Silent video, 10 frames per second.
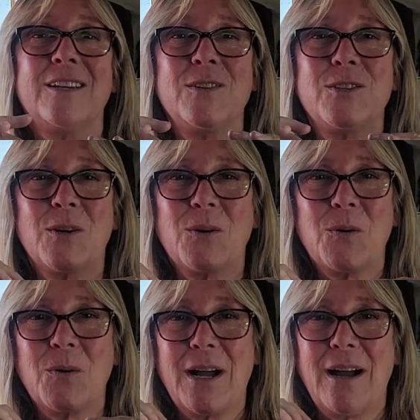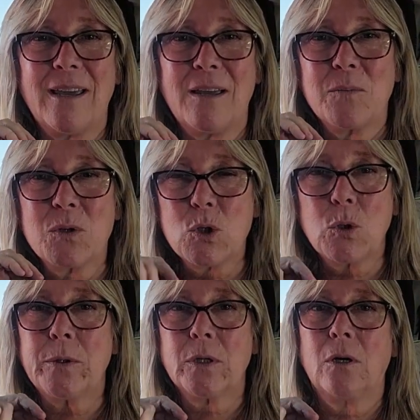So I am
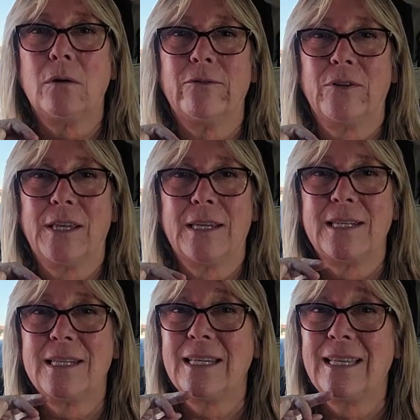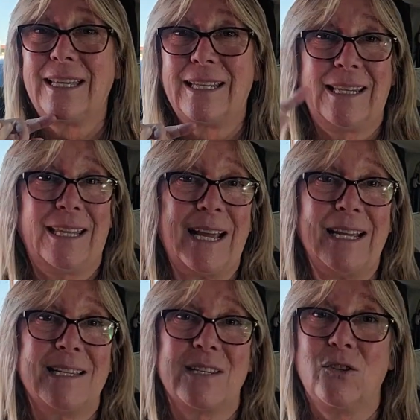super confident that
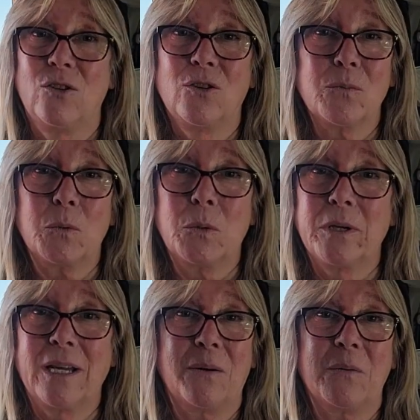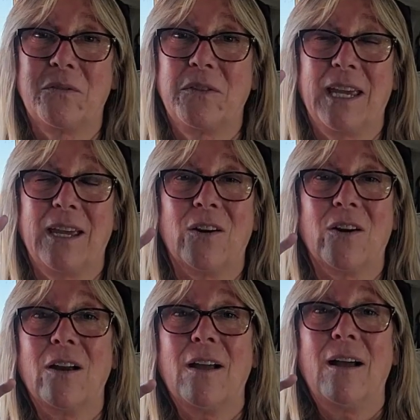that is not moving out of the
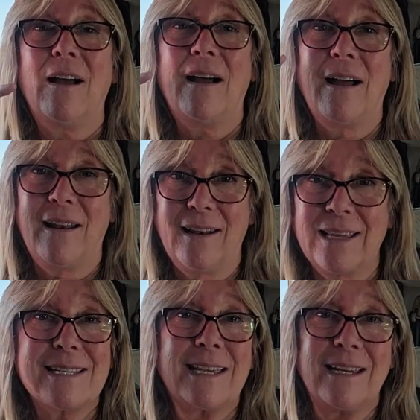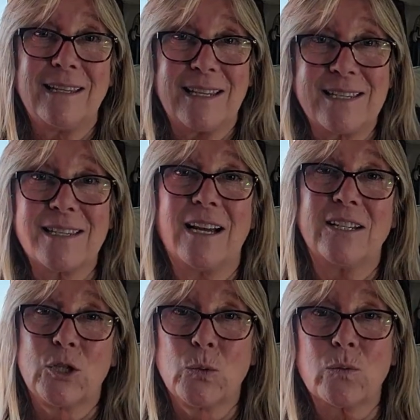air unless I
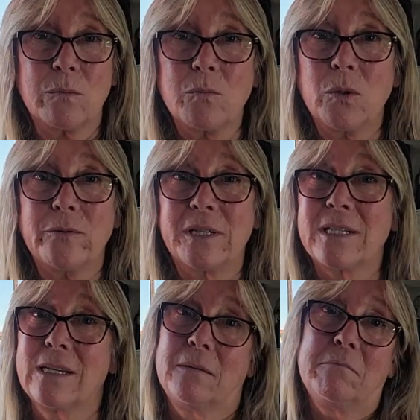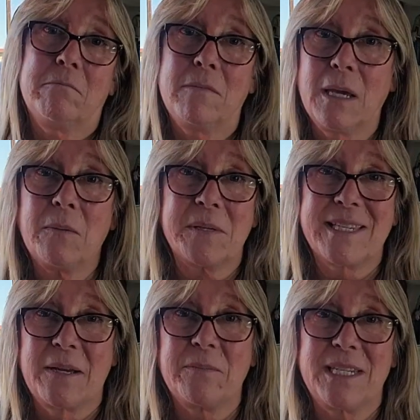decide to remove it maybe
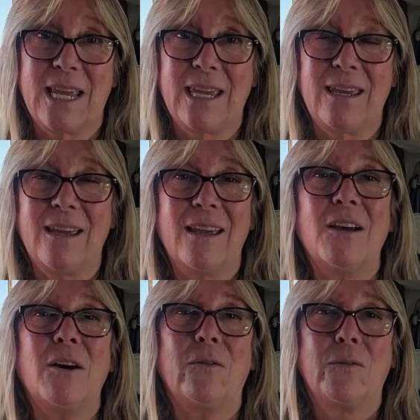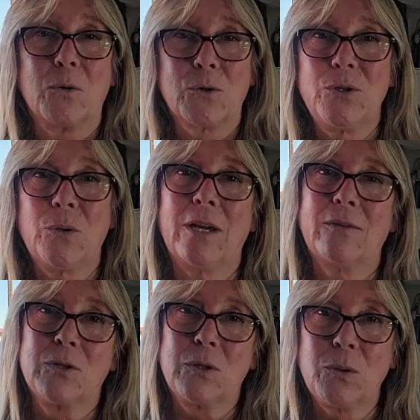someday. Of course, you
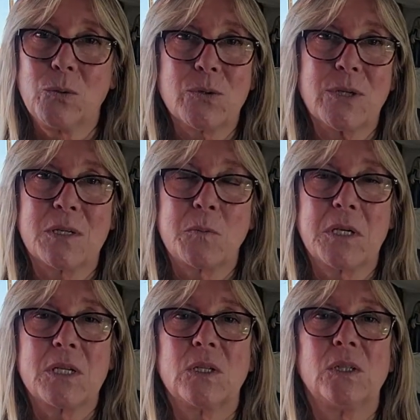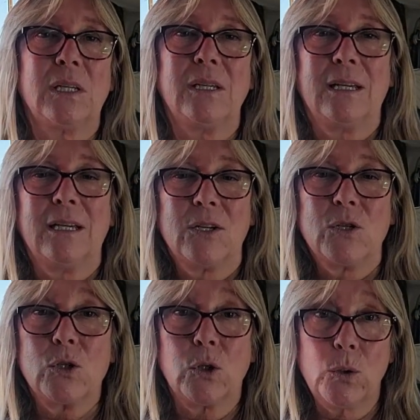have to use a special
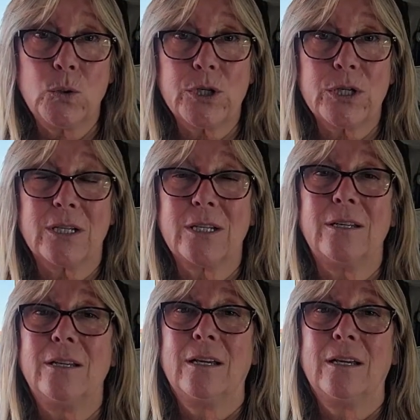solution